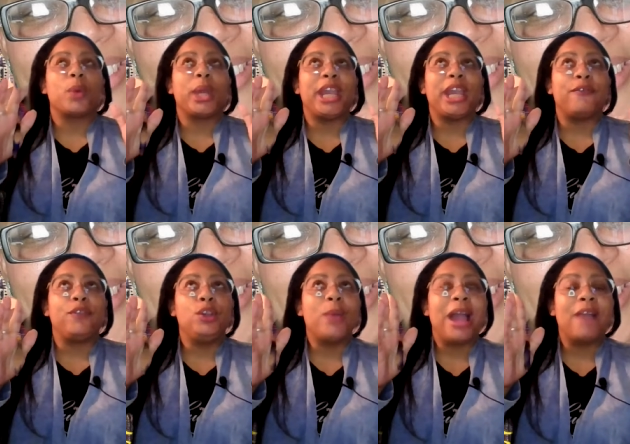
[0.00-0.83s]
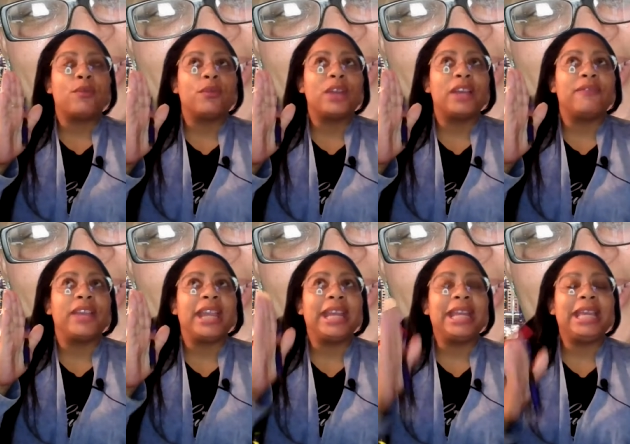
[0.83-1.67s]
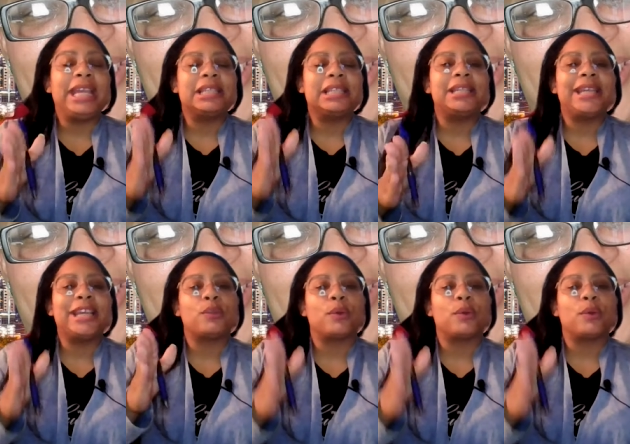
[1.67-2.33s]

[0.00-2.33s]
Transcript: if any entity has